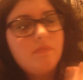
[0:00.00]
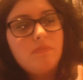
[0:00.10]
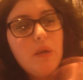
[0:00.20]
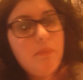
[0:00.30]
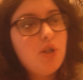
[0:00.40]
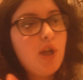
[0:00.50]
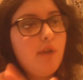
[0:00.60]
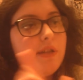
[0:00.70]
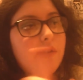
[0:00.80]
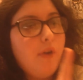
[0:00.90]

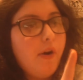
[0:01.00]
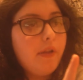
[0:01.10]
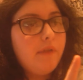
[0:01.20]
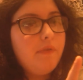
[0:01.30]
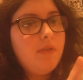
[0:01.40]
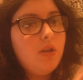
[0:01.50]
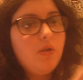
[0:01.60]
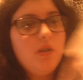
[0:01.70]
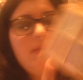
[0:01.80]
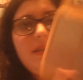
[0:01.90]
majority of all of them. The
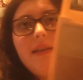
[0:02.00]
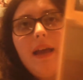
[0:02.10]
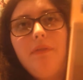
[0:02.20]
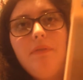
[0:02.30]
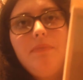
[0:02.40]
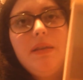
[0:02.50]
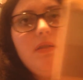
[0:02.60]
only ones I haven't been